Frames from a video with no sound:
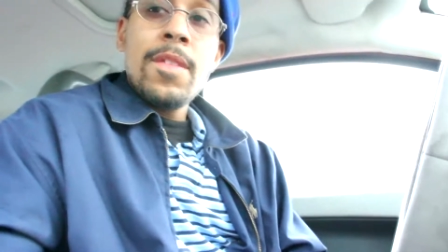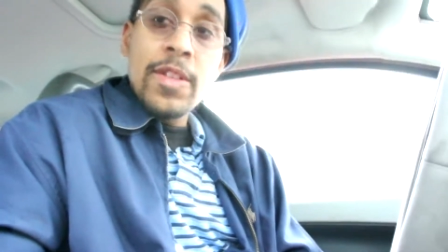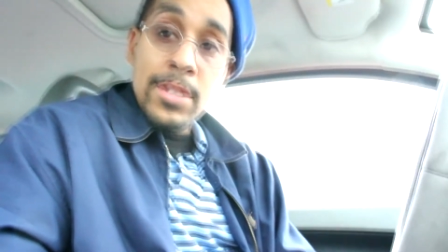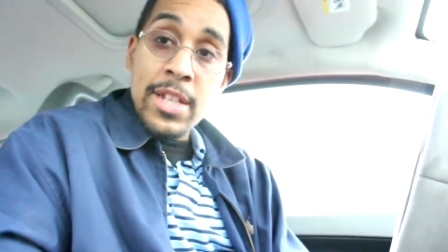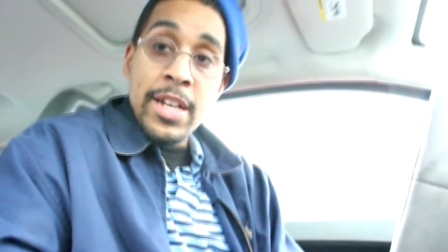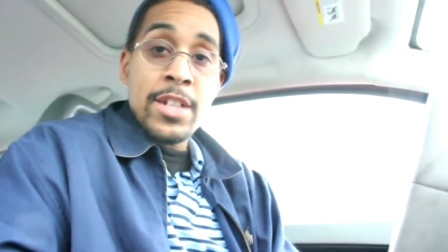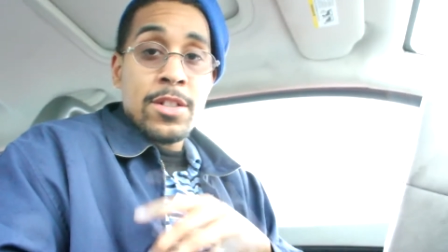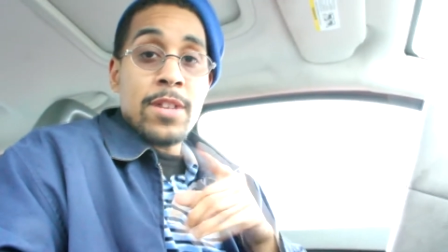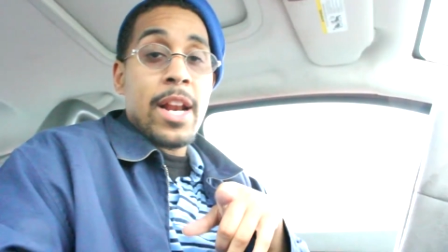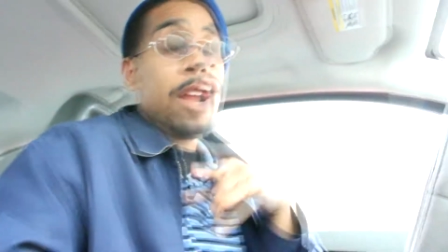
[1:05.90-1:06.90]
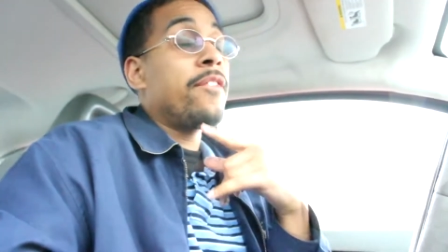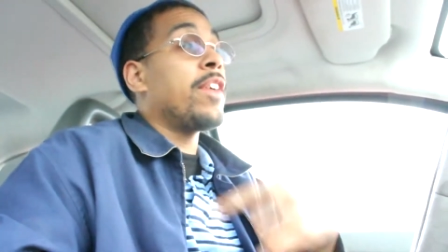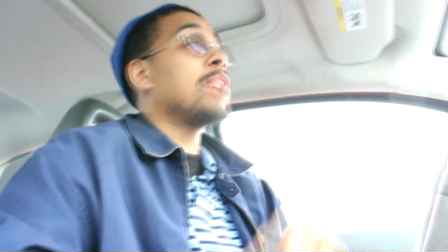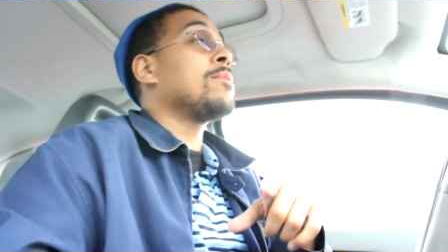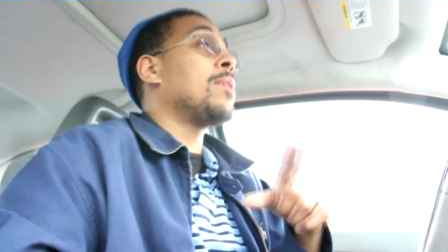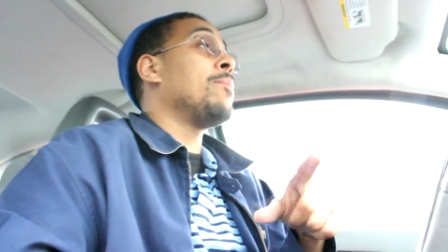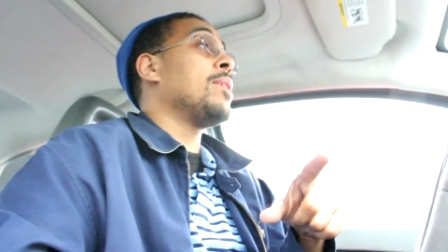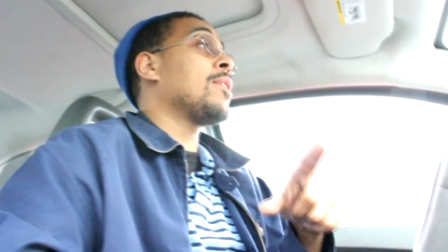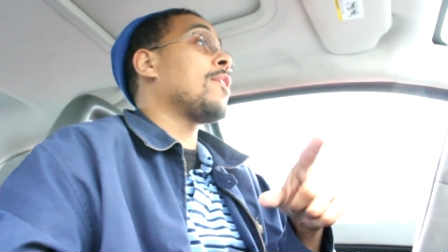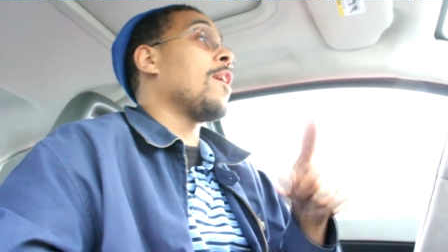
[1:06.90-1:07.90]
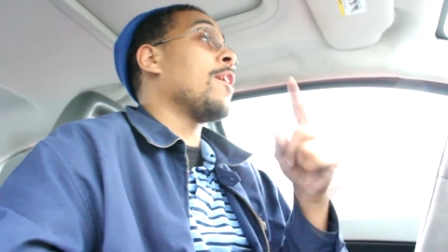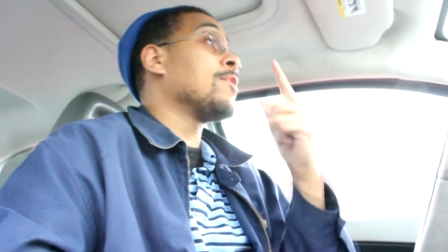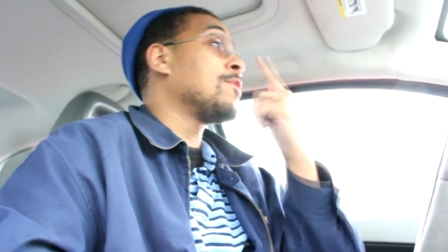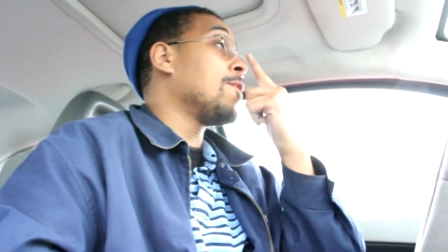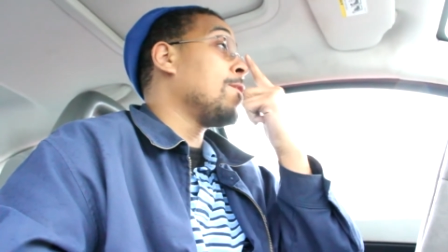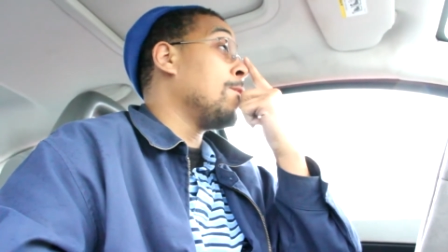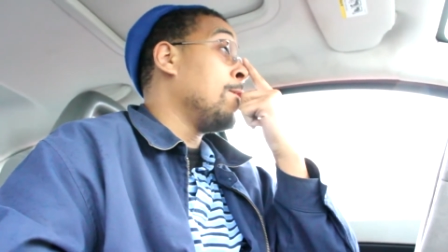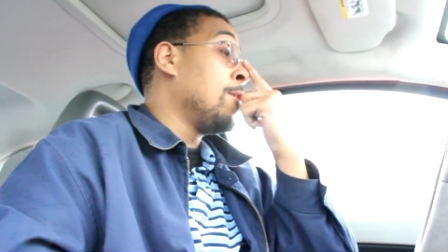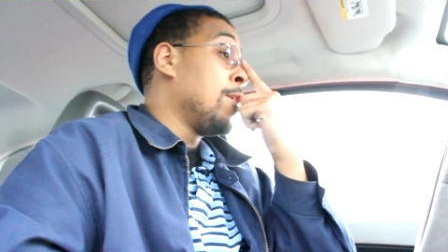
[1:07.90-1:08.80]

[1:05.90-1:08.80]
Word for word: this is the issue that I face when I'm in the car. So